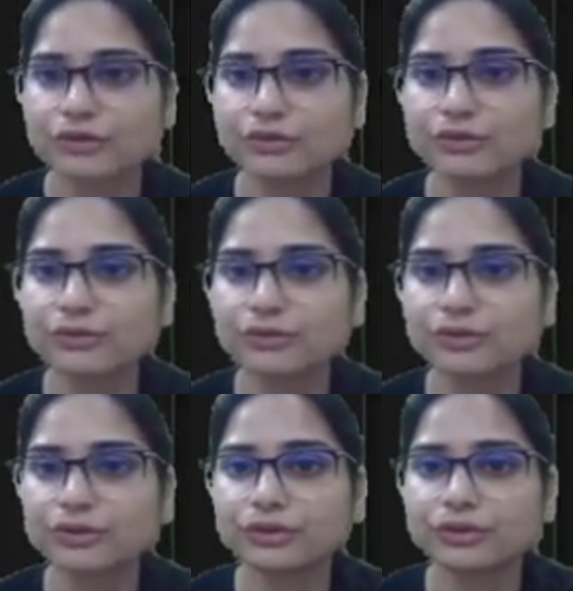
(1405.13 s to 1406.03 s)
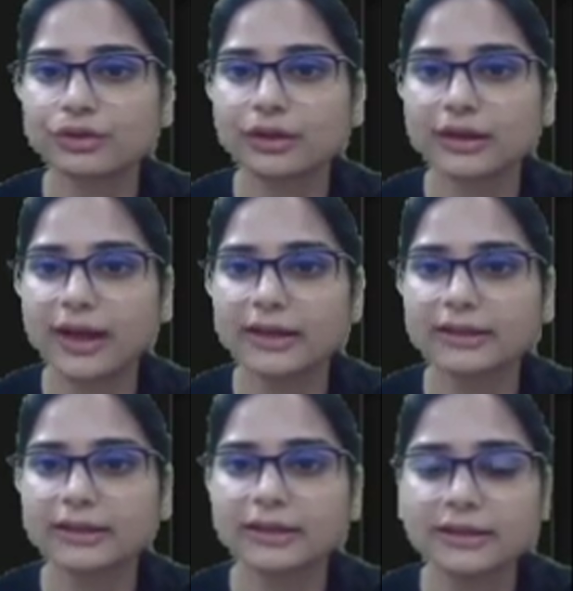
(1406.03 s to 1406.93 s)
So your
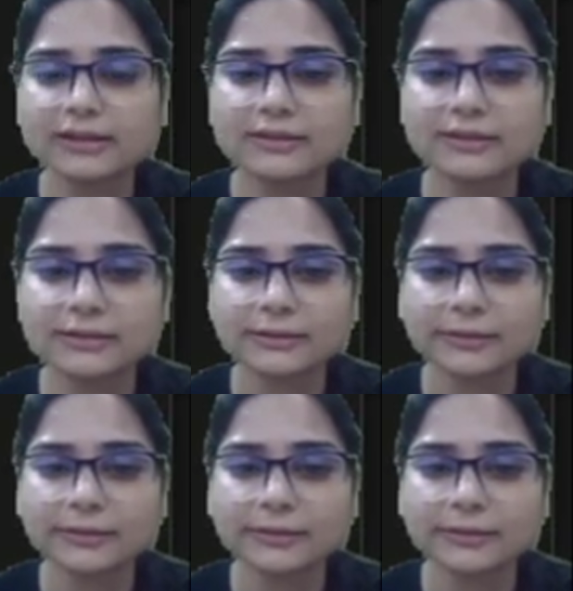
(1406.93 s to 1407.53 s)
I is